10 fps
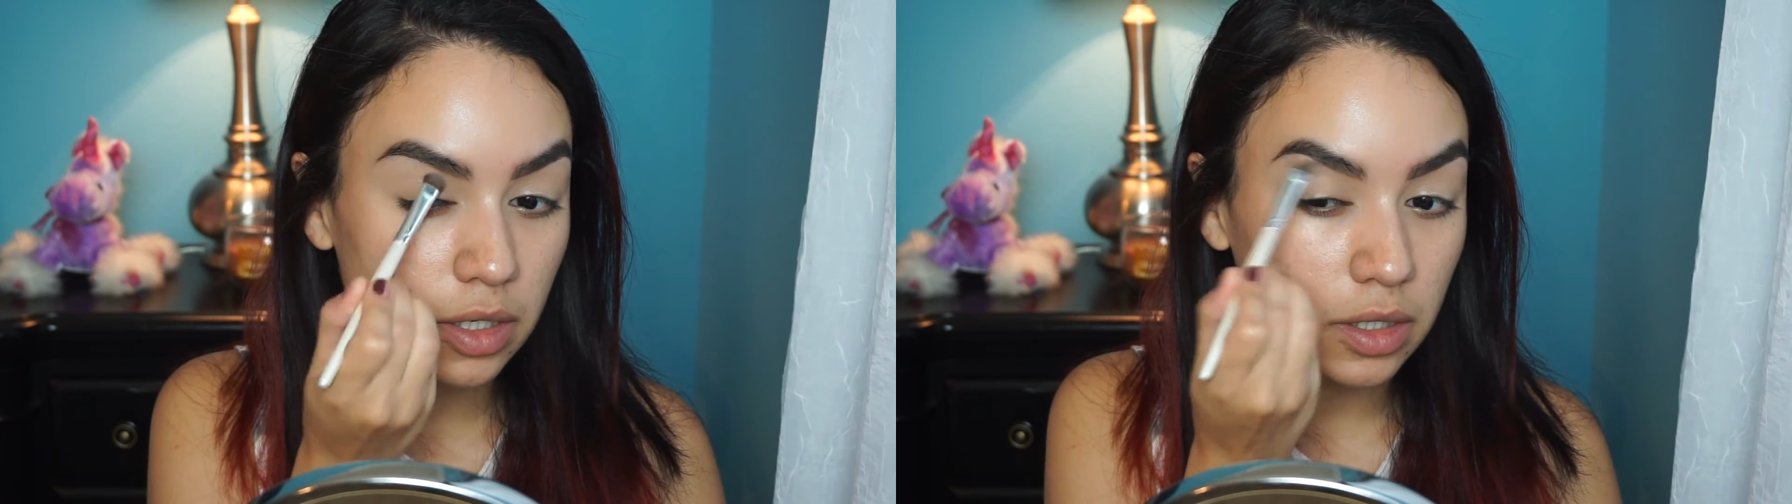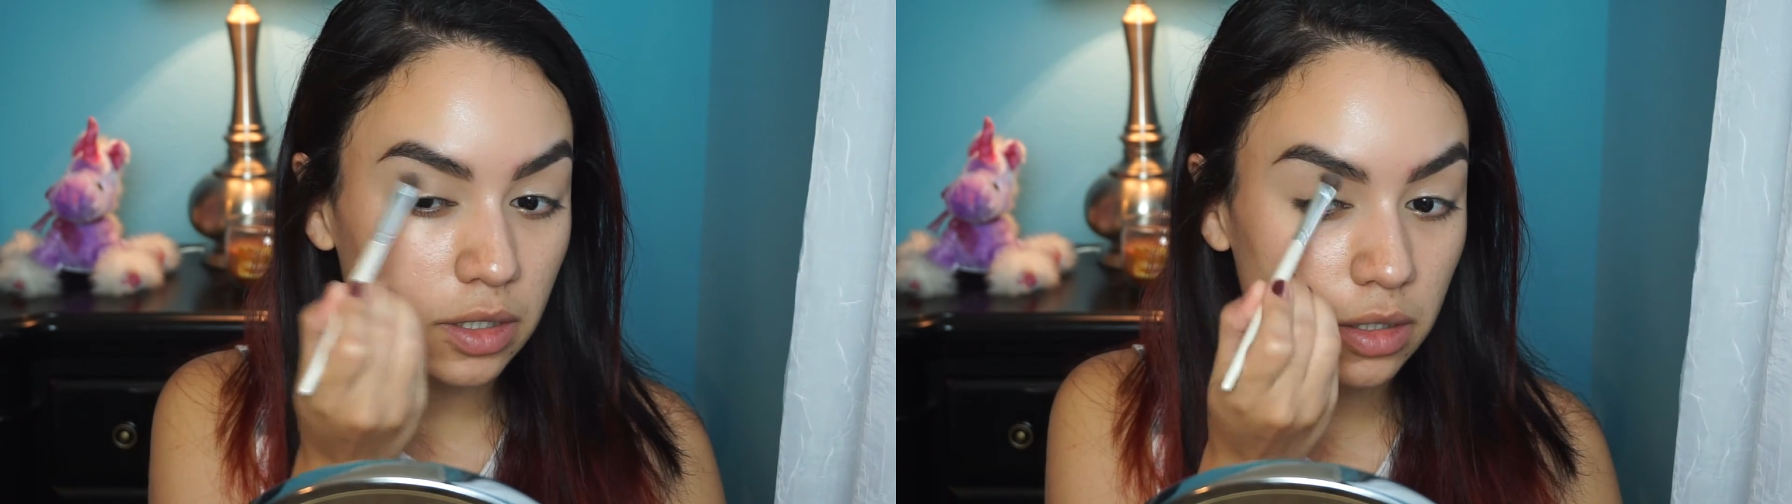
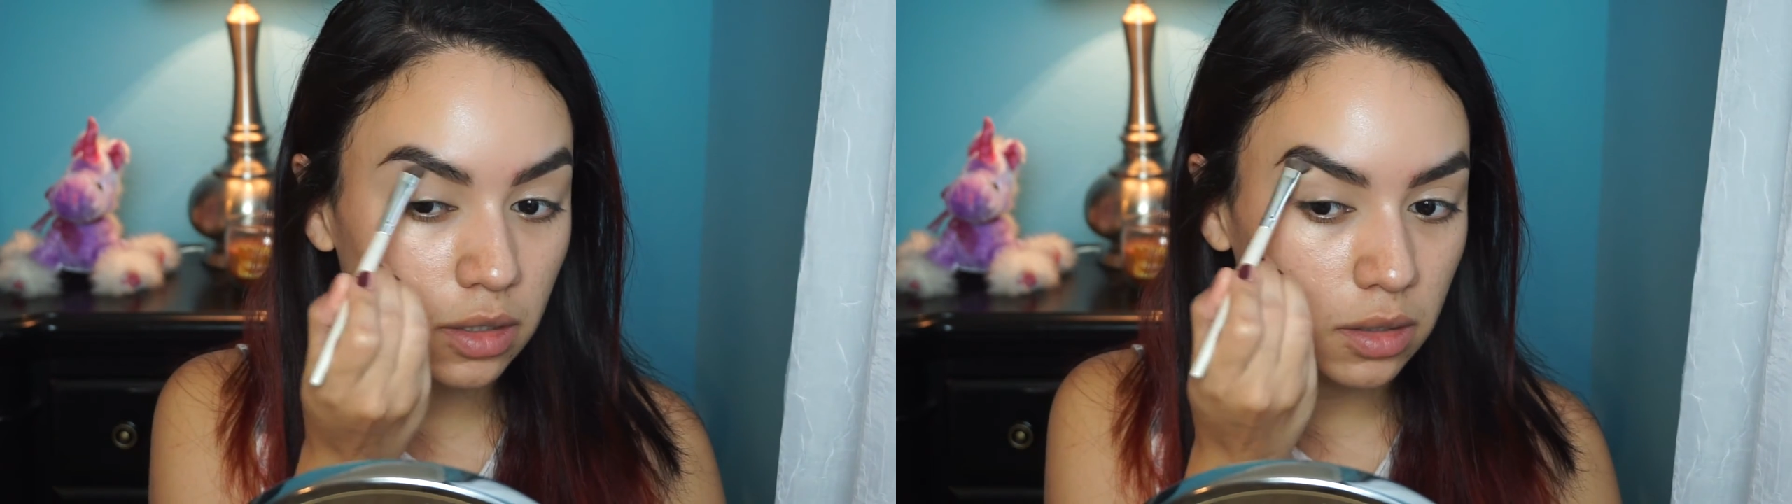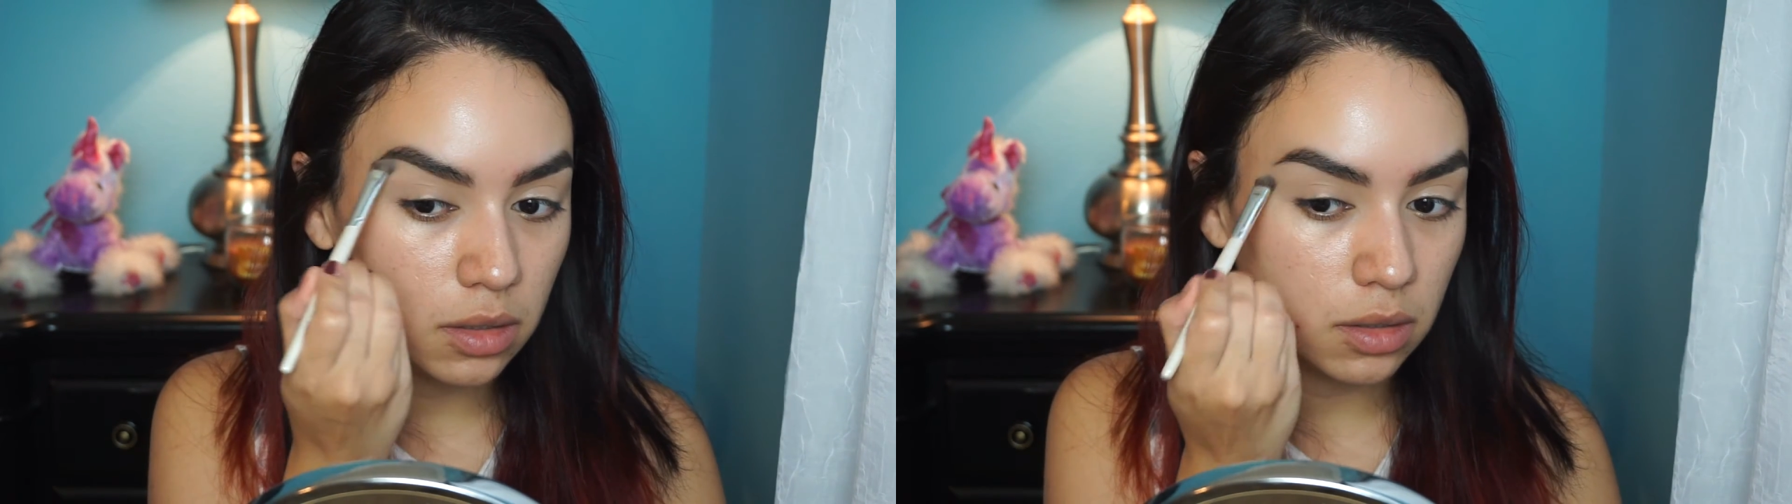
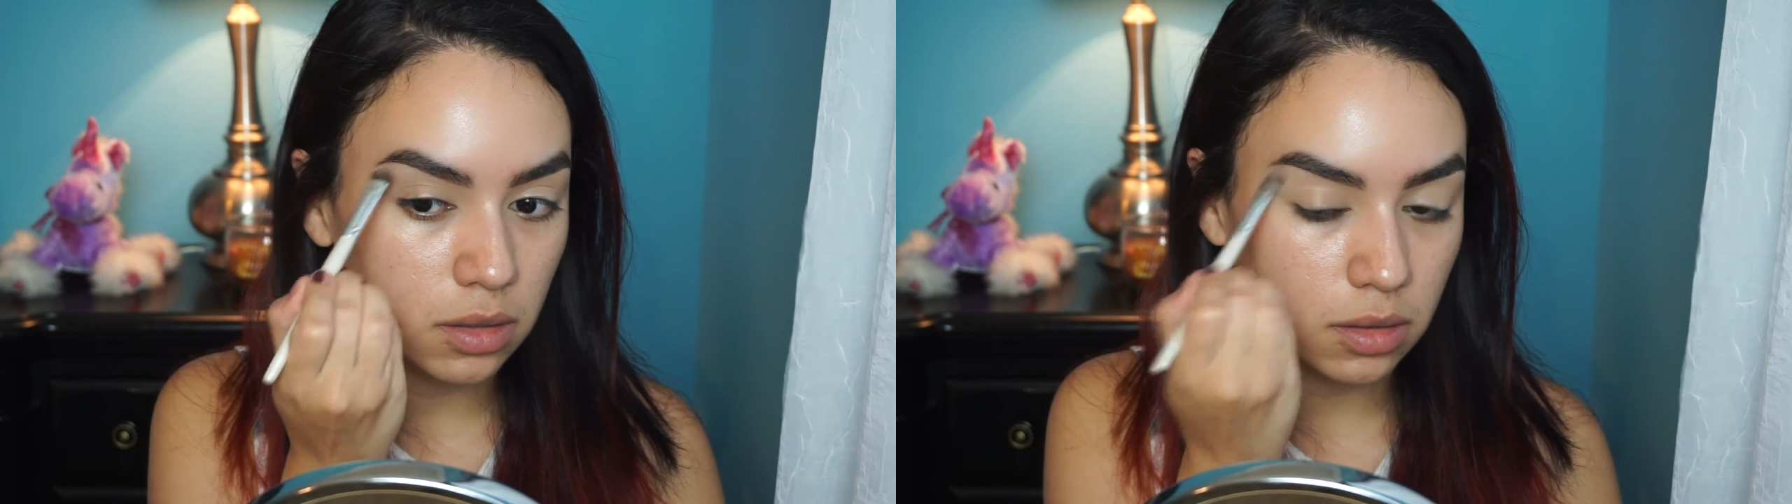here.